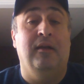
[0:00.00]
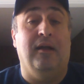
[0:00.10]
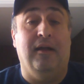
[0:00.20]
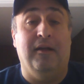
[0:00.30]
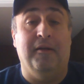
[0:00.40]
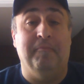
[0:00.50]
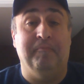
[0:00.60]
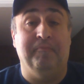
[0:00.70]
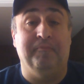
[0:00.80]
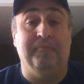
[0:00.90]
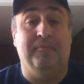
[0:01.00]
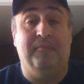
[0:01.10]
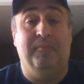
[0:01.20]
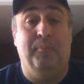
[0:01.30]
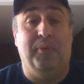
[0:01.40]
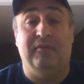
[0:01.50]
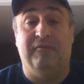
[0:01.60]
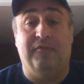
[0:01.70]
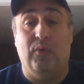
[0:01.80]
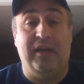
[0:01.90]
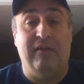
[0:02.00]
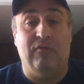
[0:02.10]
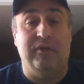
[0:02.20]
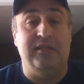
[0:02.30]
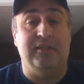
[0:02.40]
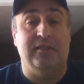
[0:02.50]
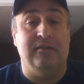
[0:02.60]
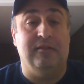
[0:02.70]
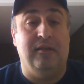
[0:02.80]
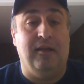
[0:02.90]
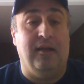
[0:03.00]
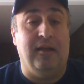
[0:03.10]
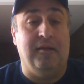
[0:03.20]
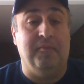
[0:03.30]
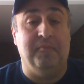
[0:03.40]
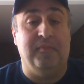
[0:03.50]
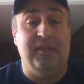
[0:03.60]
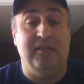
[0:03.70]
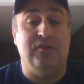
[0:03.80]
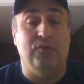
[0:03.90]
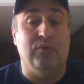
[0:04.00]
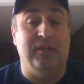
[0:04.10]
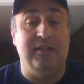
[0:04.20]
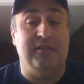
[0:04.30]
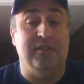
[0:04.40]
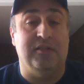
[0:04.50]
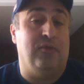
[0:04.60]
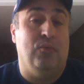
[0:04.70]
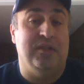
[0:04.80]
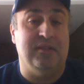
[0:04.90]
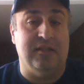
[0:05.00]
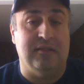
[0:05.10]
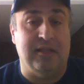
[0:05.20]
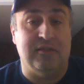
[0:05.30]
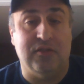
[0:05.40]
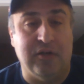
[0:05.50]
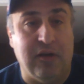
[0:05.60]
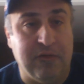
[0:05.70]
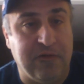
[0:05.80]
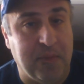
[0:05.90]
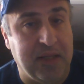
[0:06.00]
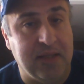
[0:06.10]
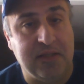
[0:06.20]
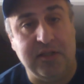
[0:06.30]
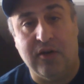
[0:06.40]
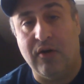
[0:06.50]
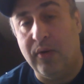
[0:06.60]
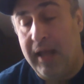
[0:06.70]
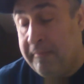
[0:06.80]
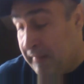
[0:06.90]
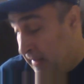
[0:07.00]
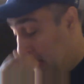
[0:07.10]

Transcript: um, but for whatever reason, um, these new releases are the ones that, that stood out for me this year. Okay,